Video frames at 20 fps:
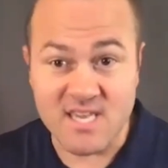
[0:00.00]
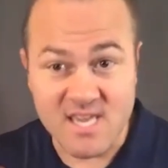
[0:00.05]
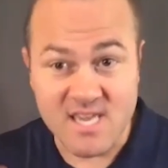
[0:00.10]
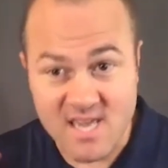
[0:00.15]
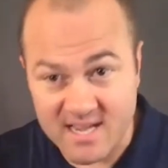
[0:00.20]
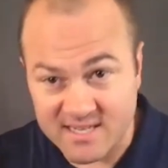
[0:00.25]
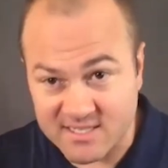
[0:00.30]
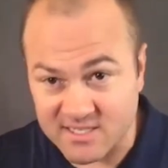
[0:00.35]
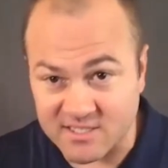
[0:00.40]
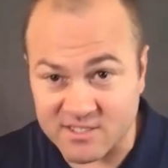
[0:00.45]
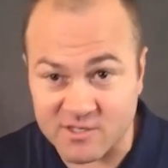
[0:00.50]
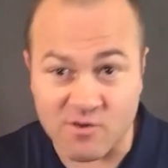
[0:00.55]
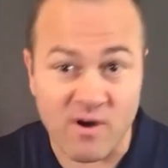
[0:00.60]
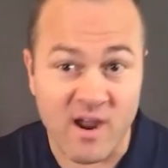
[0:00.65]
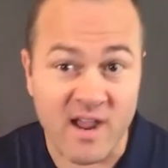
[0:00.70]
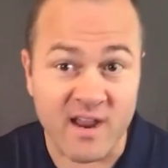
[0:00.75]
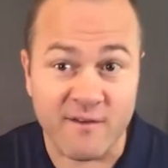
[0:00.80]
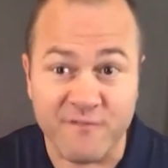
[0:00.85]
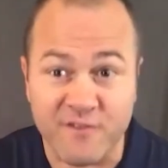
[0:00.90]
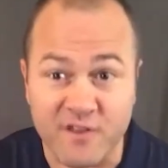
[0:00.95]
Yes, it's
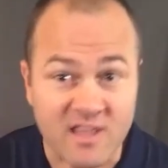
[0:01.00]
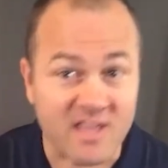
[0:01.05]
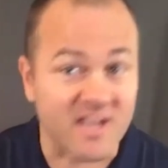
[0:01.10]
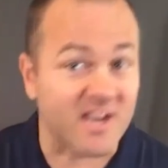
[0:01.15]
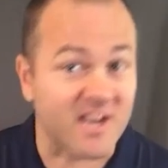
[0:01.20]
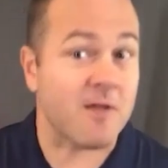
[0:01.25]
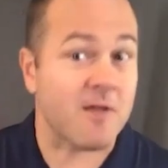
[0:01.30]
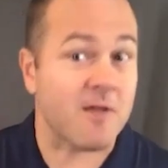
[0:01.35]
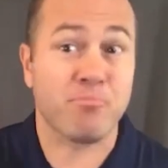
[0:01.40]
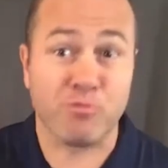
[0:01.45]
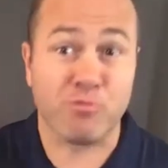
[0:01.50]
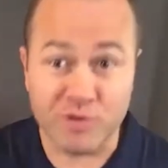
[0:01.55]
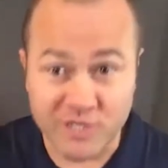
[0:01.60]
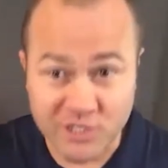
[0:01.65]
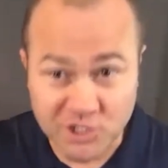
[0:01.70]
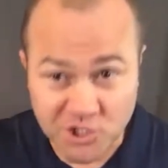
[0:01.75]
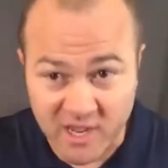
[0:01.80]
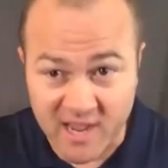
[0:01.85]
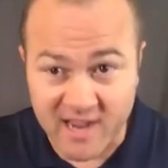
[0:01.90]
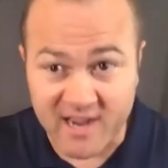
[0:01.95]
great if it can
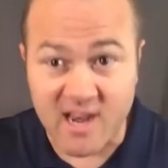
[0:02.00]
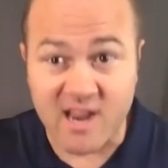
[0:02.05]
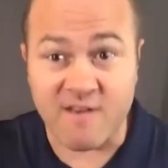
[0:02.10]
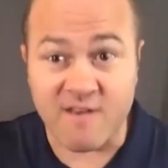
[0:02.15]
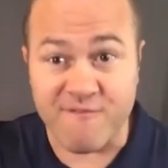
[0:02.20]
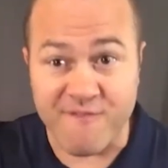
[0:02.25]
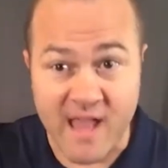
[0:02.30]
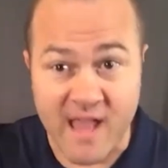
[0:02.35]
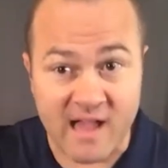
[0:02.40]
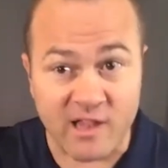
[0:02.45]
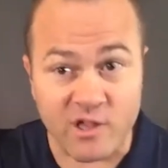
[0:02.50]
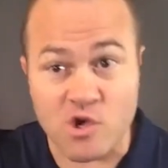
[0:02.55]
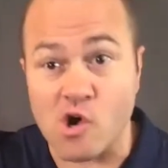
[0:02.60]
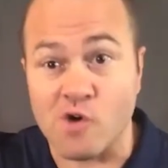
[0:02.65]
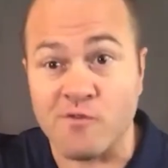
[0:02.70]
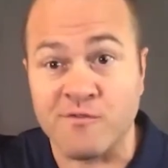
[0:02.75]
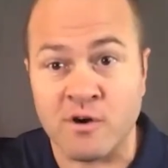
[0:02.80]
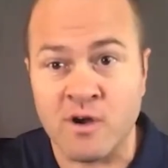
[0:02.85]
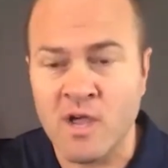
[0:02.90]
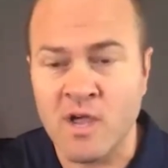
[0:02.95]
appreciate in value
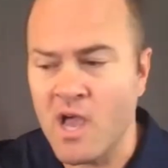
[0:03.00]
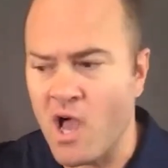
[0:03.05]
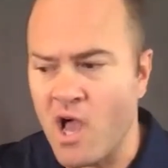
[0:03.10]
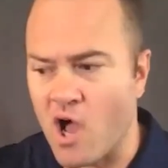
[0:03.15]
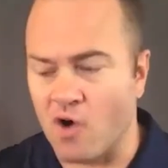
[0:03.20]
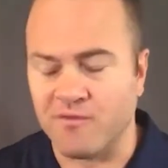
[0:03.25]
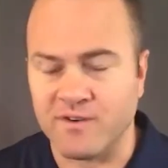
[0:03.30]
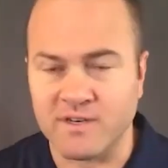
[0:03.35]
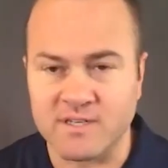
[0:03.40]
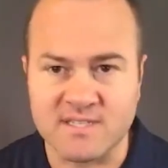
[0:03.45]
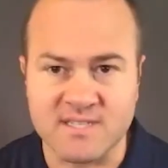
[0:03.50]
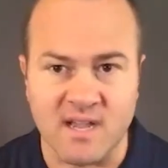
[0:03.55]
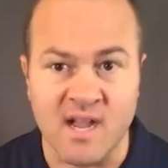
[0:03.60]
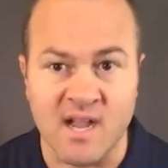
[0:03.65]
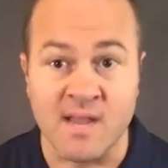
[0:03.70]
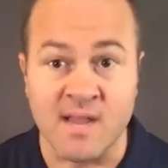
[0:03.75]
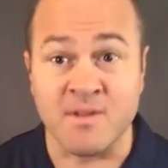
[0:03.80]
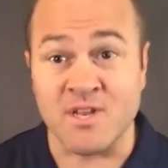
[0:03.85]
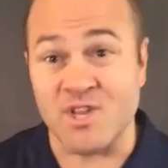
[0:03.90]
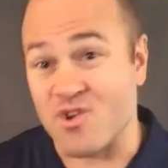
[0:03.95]
over over
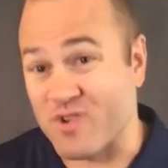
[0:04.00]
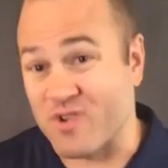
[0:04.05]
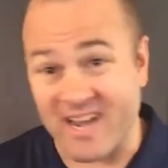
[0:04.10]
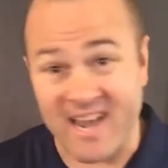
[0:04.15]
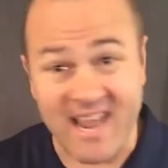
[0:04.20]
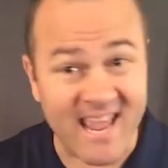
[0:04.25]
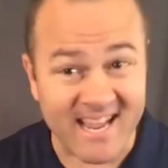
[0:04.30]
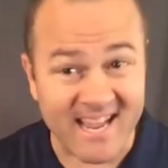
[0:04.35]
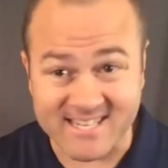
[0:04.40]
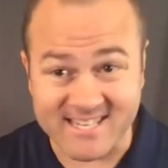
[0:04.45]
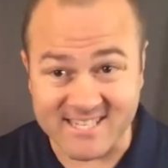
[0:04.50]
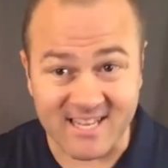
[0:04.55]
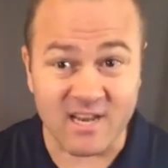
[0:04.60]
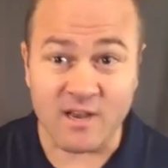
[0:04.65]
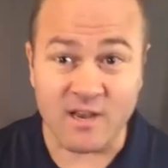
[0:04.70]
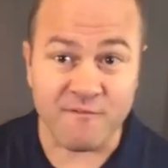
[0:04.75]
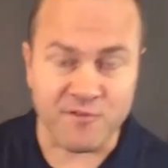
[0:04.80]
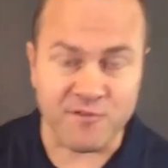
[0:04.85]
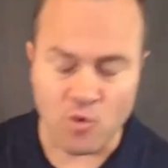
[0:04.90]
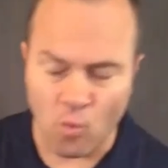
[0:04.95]
time, and you can exit
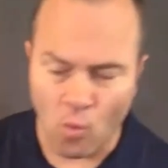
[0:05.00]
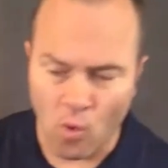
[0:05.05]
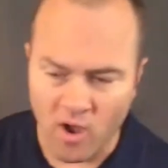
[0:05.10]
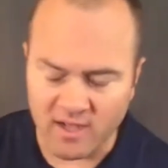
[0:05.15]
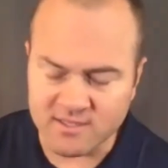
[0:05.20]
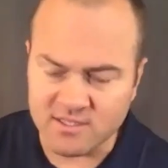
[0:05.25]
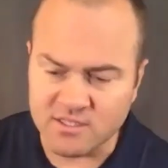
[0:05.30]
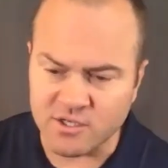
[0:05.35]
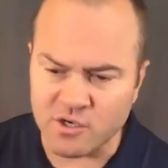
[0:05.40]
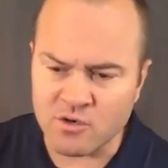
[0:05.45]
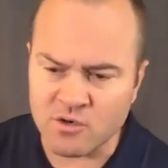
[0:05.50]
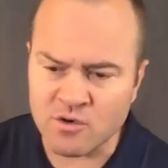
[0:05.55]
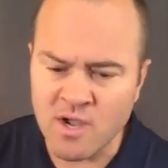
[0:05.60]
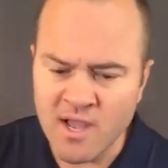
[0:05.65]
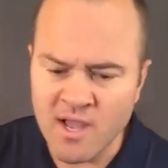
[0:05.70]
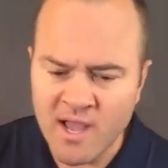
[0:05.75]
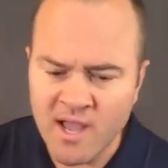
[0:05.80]
it if you want to.